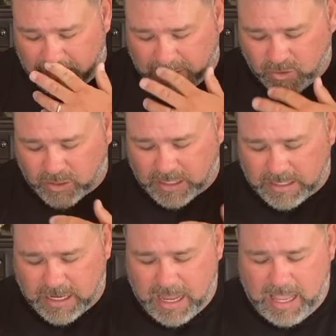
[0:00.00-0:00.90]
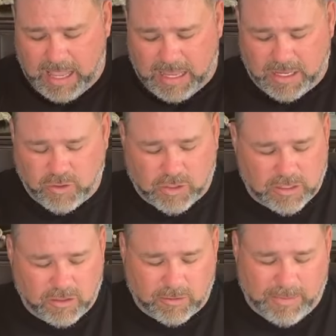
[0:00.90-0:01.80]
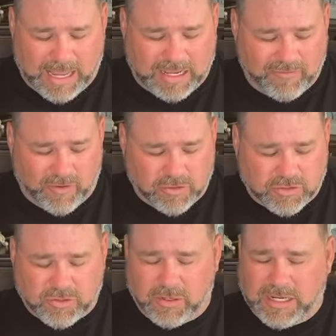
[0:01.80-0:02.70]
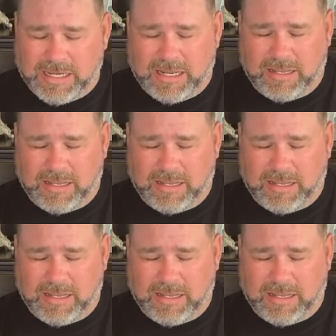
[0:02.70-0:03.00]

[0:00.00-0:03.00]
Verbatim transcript: and you can and you can look back at verse three.